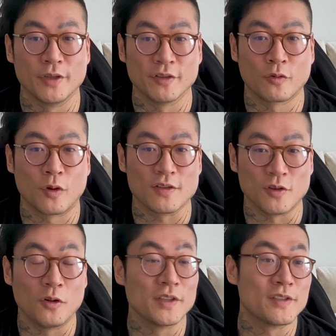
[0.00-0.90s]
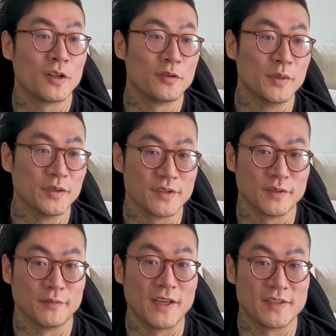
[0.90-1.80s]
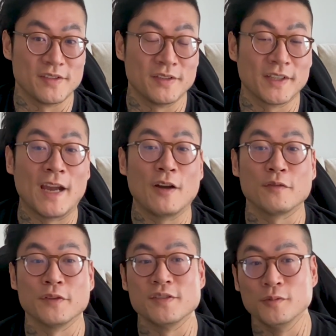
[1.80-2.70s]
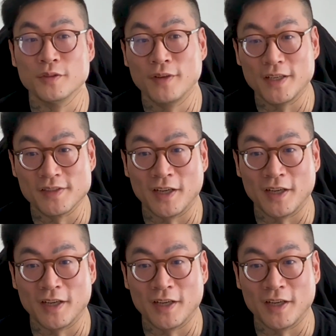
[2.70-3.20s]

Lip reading: across all these other millions of devices to account for this new device